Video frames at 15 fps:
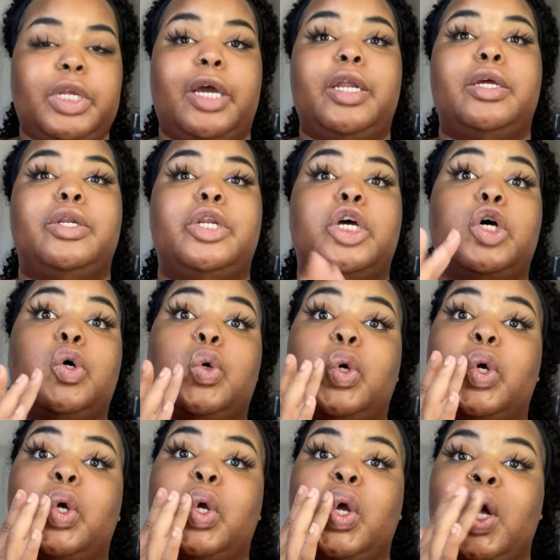I didn't know.
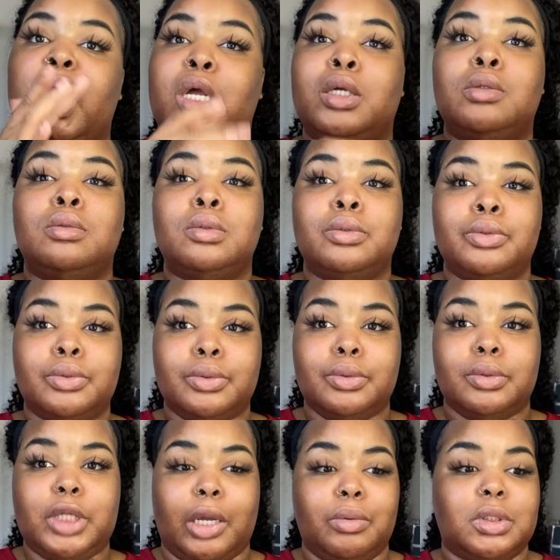
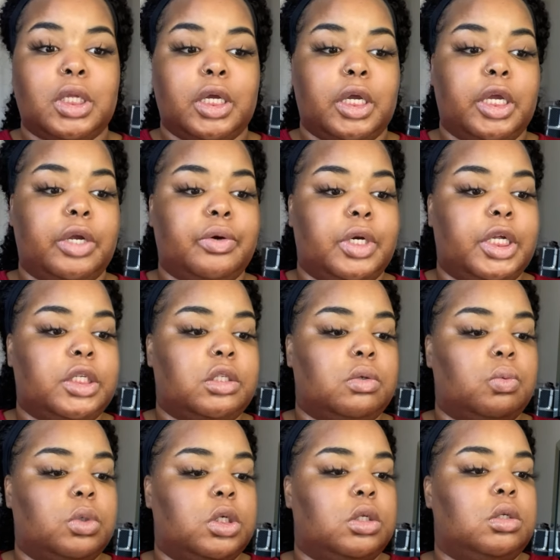That was like an
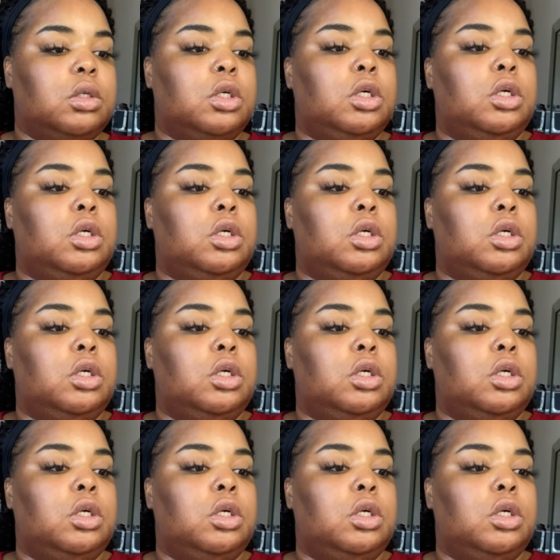iridescent one.